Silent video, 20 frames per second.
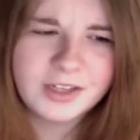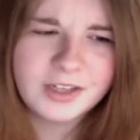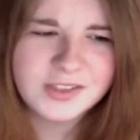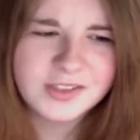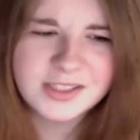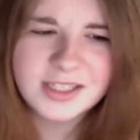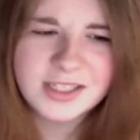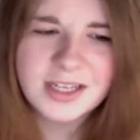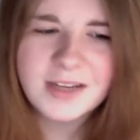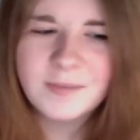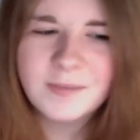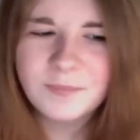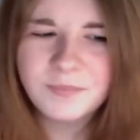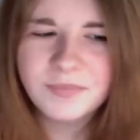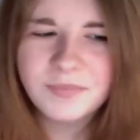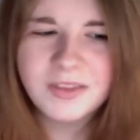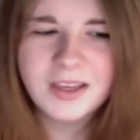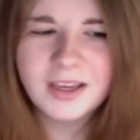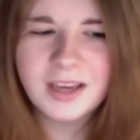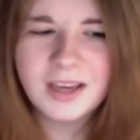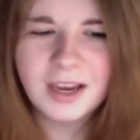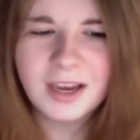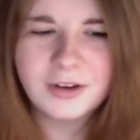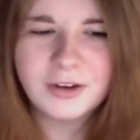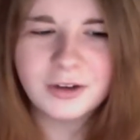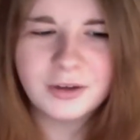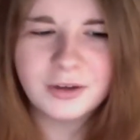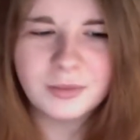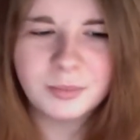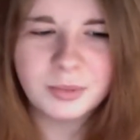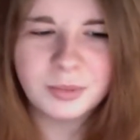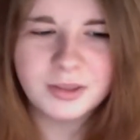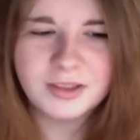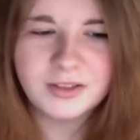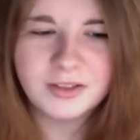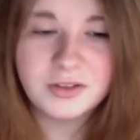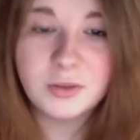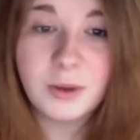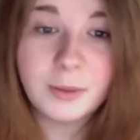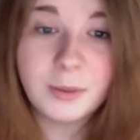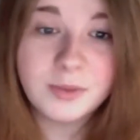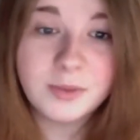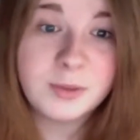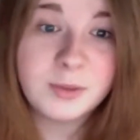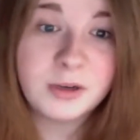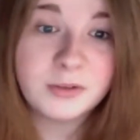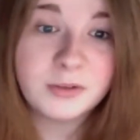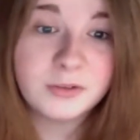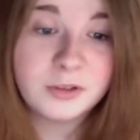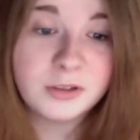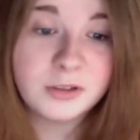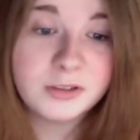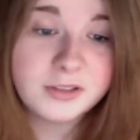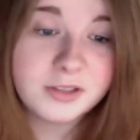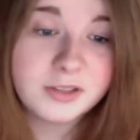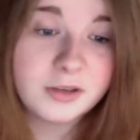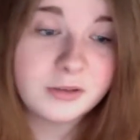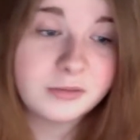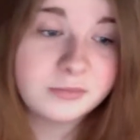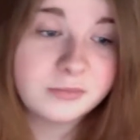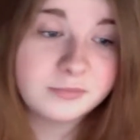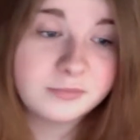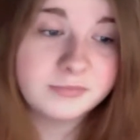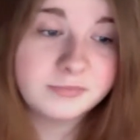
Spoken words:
Just, I couldn't, but the duet was beautiful, so